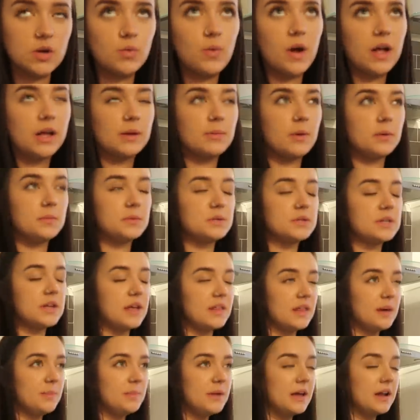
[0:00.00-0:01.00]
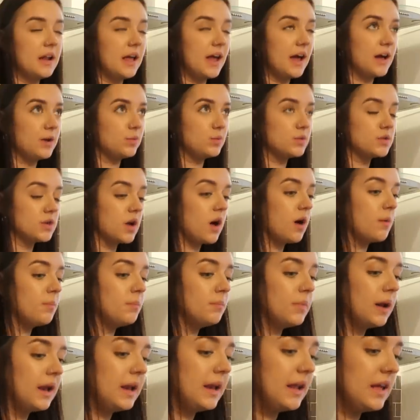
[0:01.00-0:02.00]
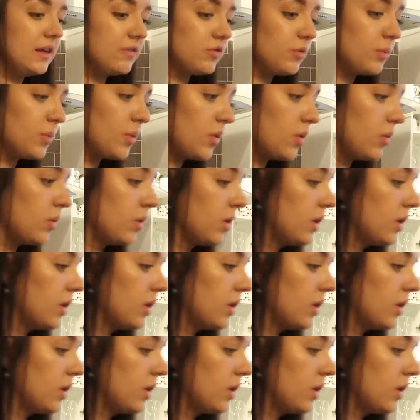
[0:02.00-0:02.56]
At Wagamama's today, that meal I had was unbelievable.